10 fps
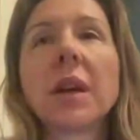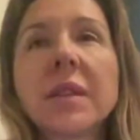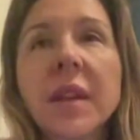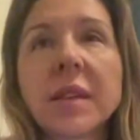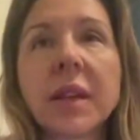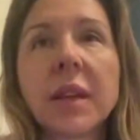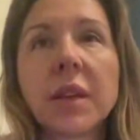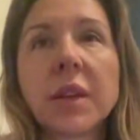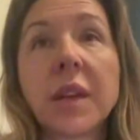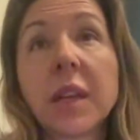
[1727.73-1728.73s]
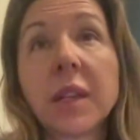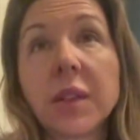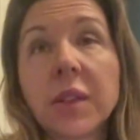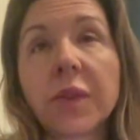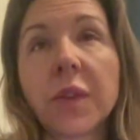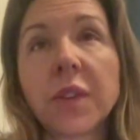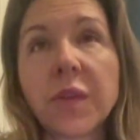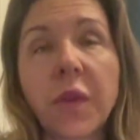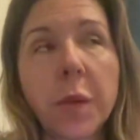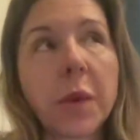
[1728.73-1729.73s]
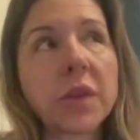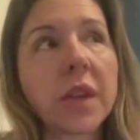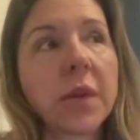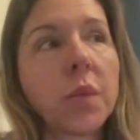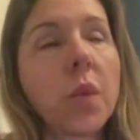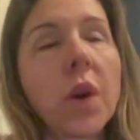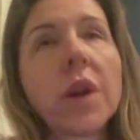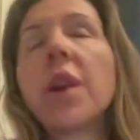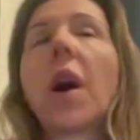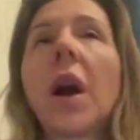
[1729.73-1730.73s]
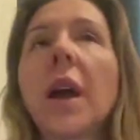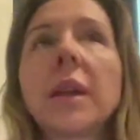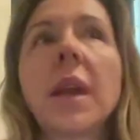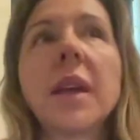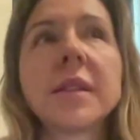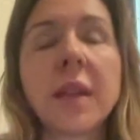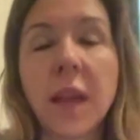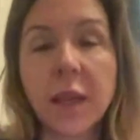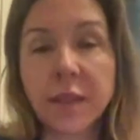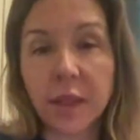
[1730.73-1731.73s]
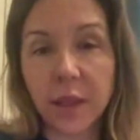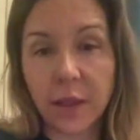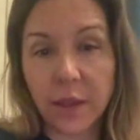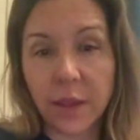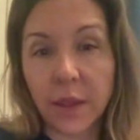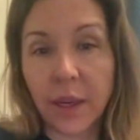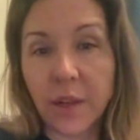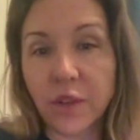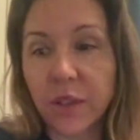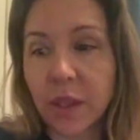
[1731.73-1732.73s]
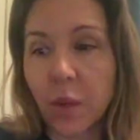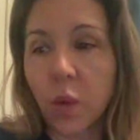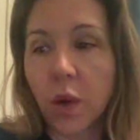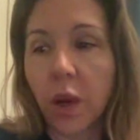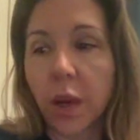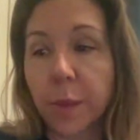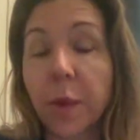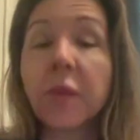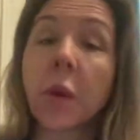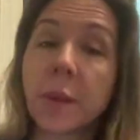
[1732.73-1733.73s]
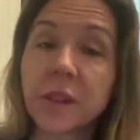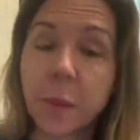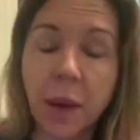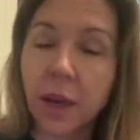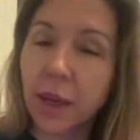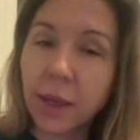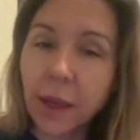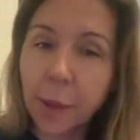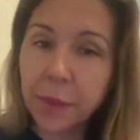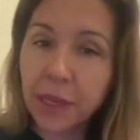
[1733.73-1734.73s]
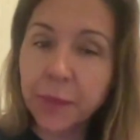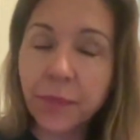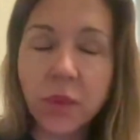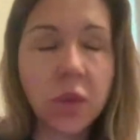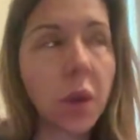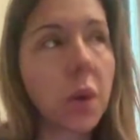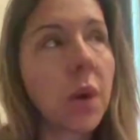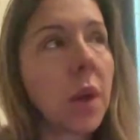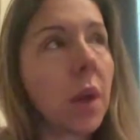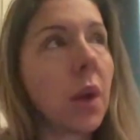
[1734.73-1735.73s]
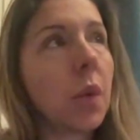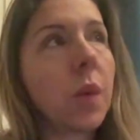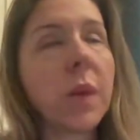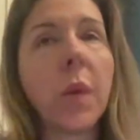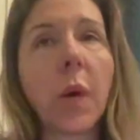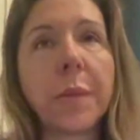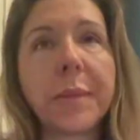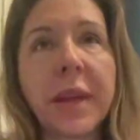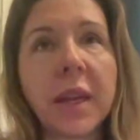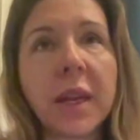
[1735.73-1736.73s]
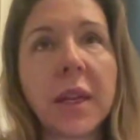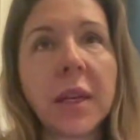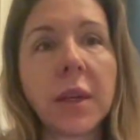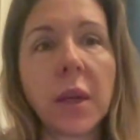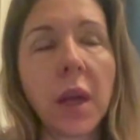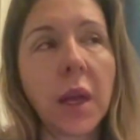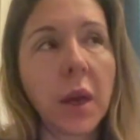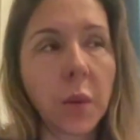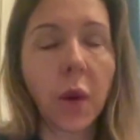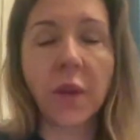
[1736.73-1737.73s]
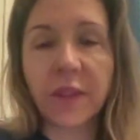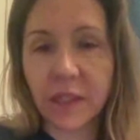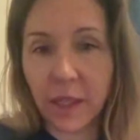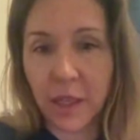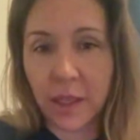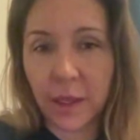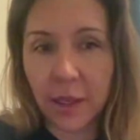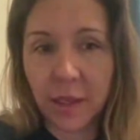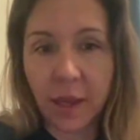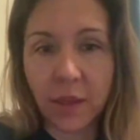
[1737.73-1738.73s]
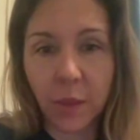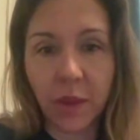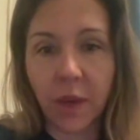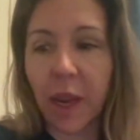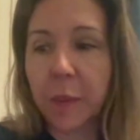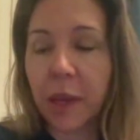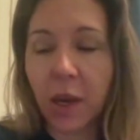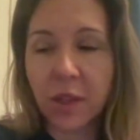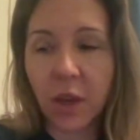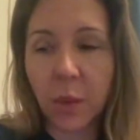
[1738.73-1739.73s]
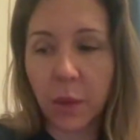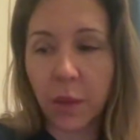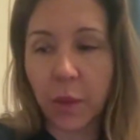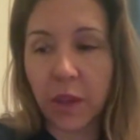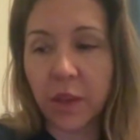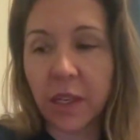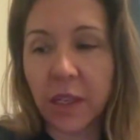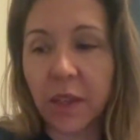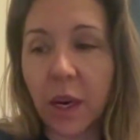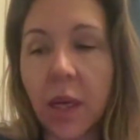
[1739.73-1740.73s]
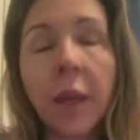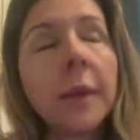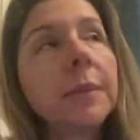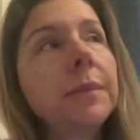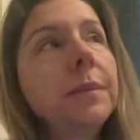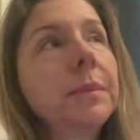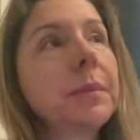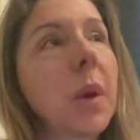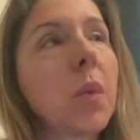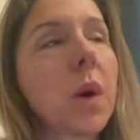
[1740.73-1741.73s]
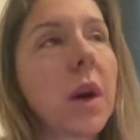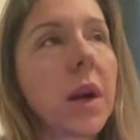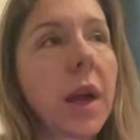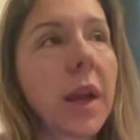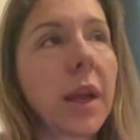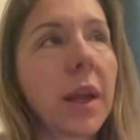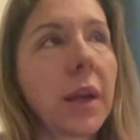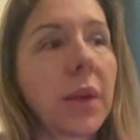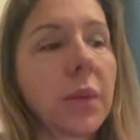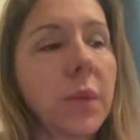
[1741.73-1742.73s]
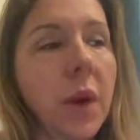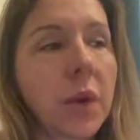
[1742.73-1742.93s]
assessing their needs first and foremost. Like, we're not, as an agency, we're not a performance marketing company. So we won't be, you know, we're obviously going to assess what their KPIs are and what their needs are, but we're at a, you